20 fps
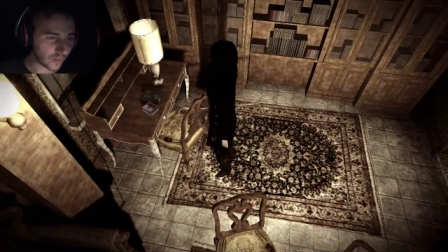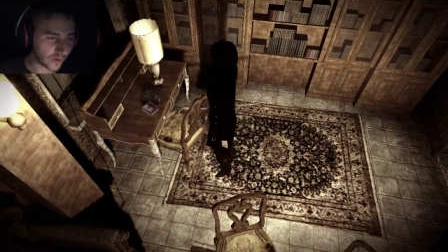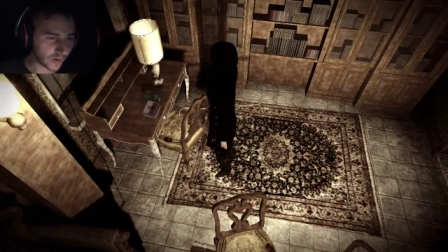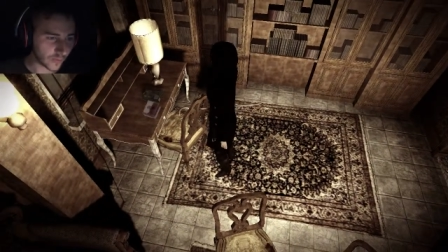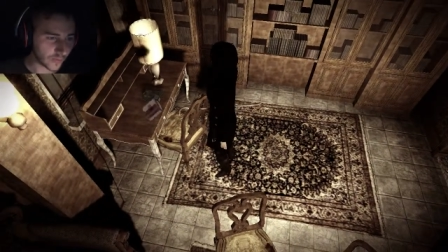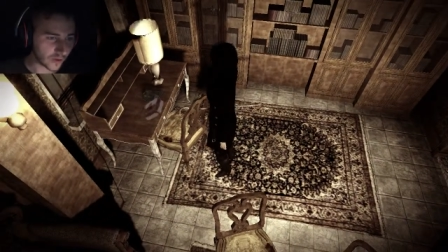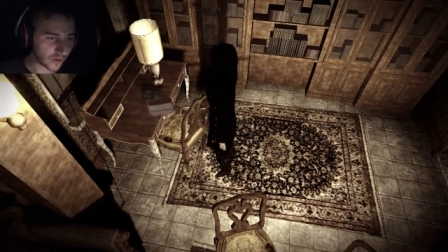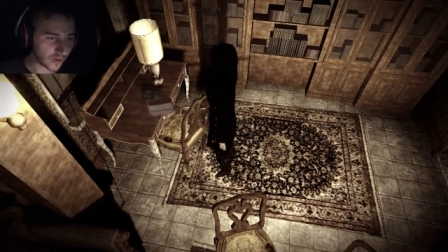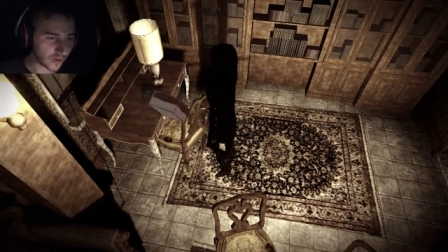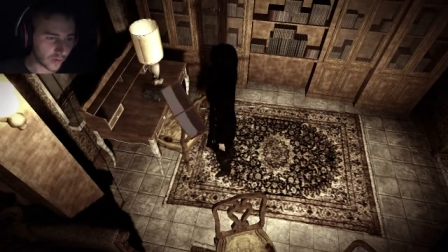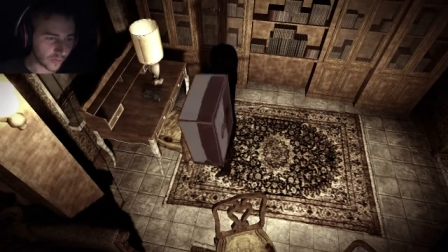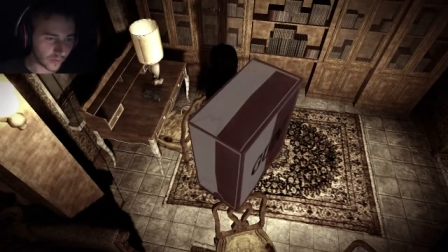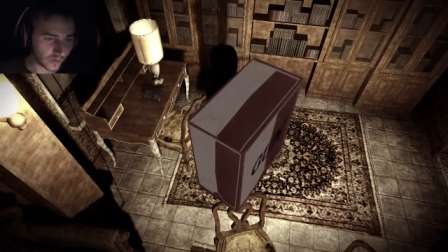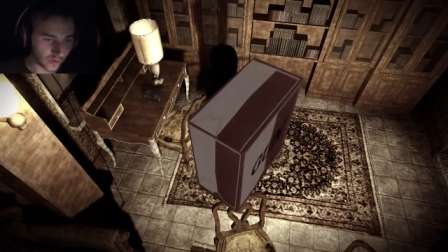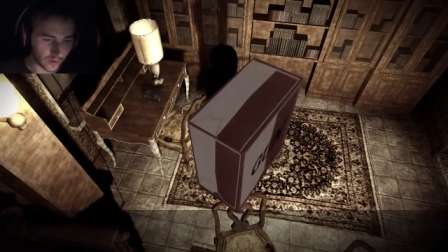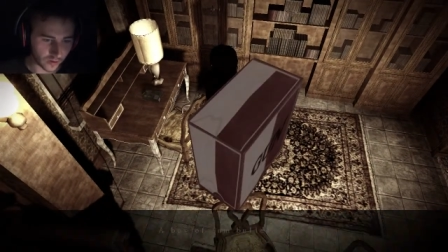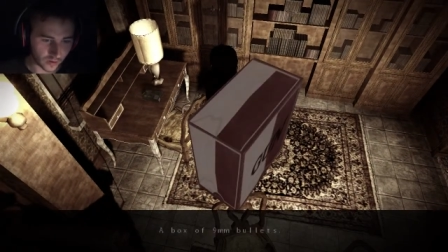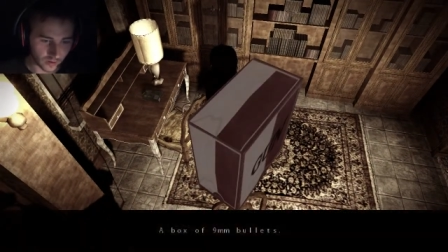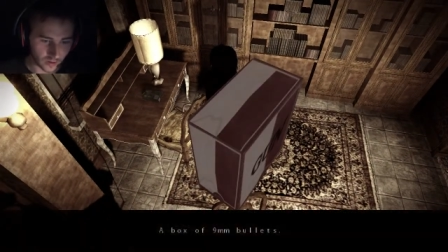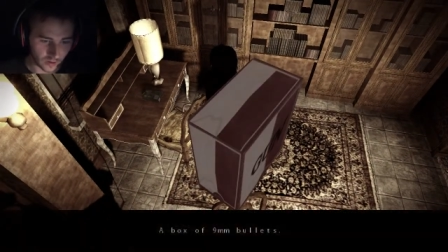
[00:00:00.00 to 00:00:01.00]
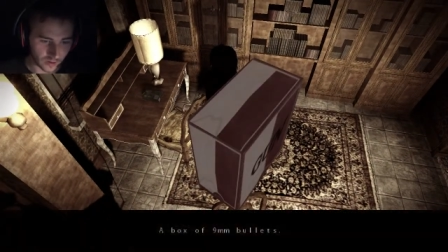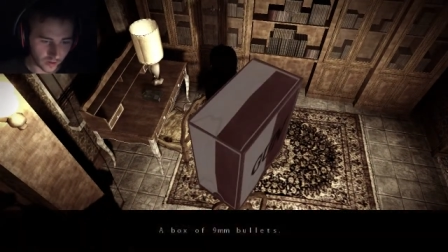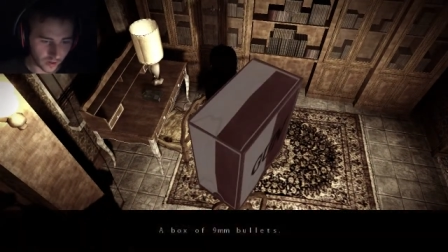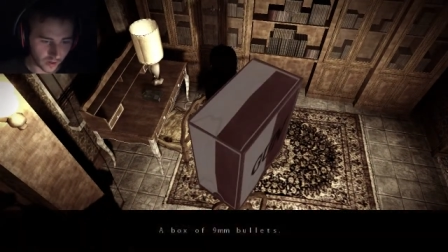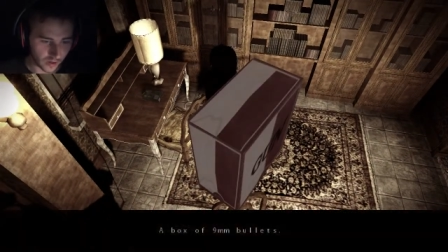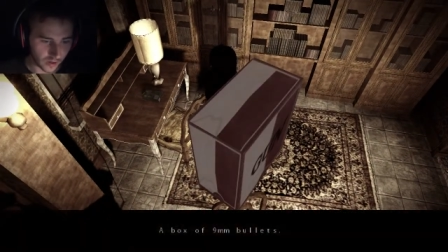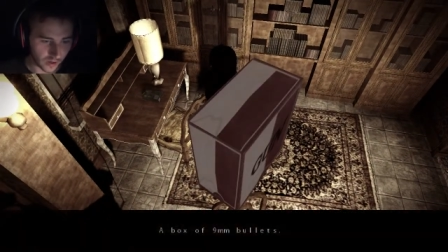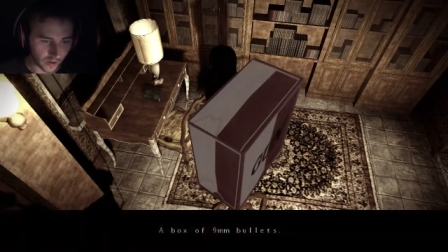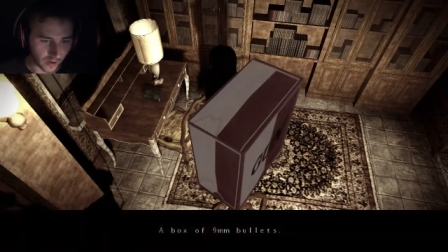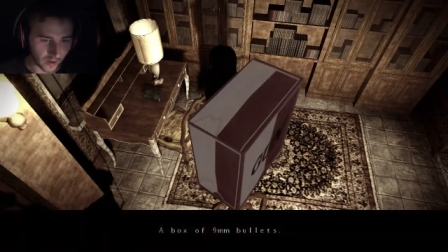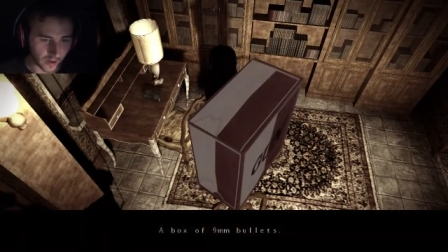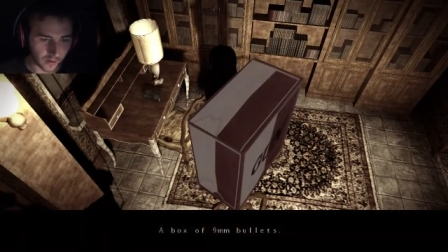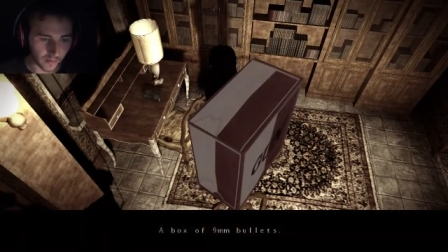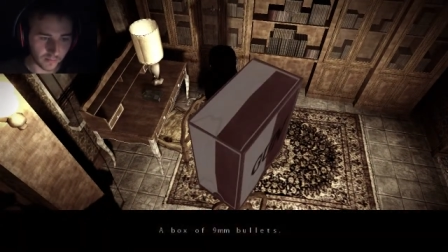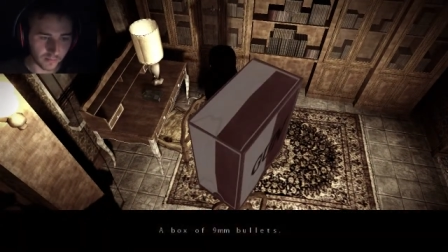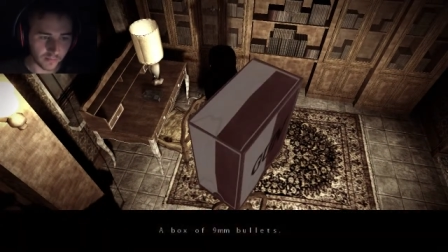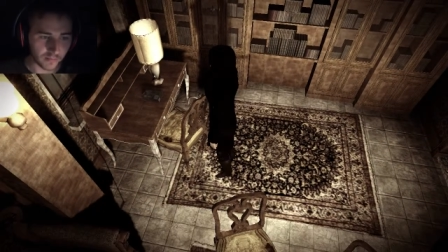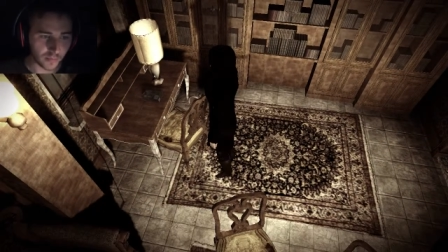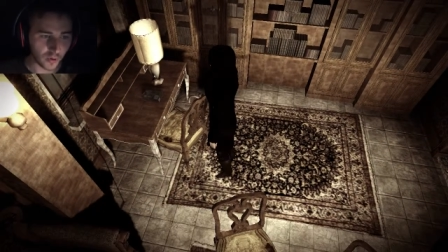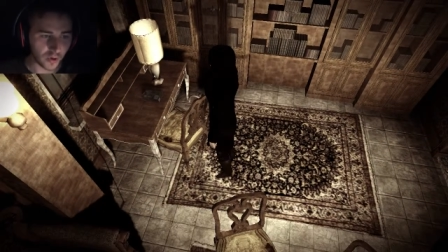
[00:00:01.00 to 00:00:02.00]
What do we got? We got uh,
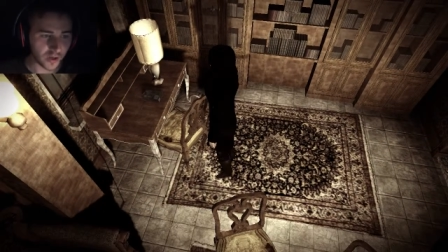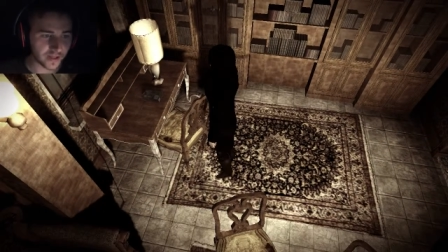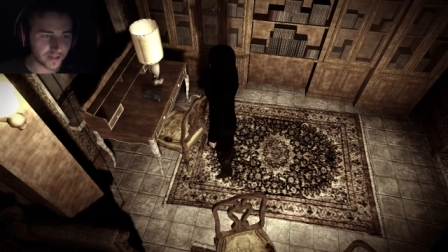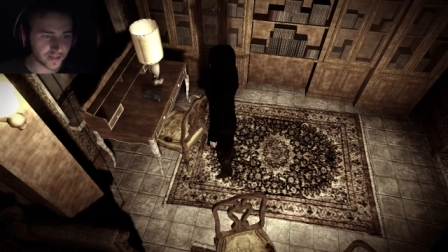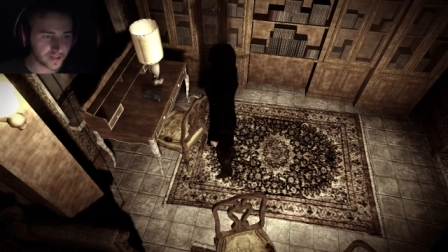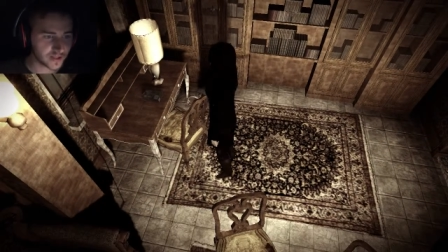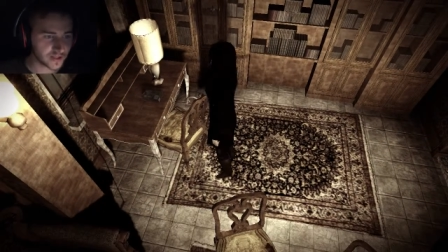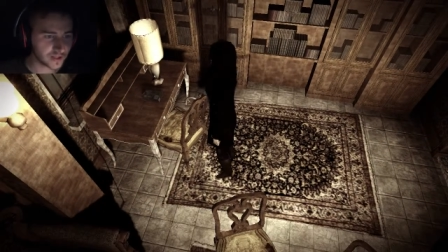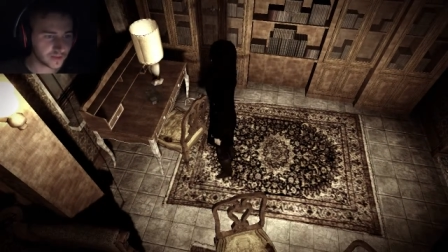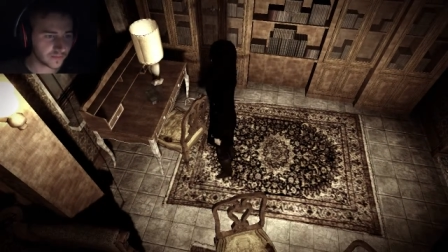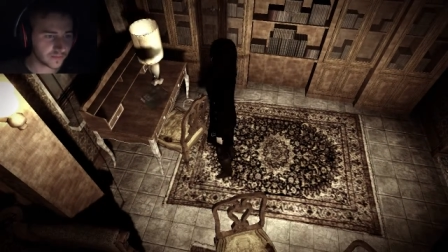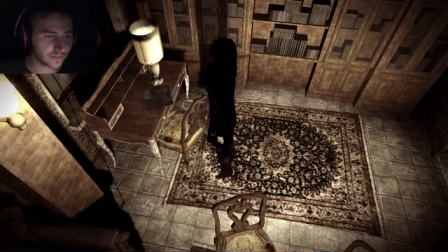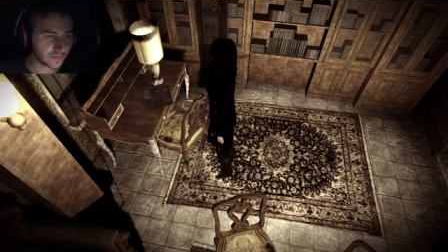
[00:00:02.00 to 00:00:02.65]
bullets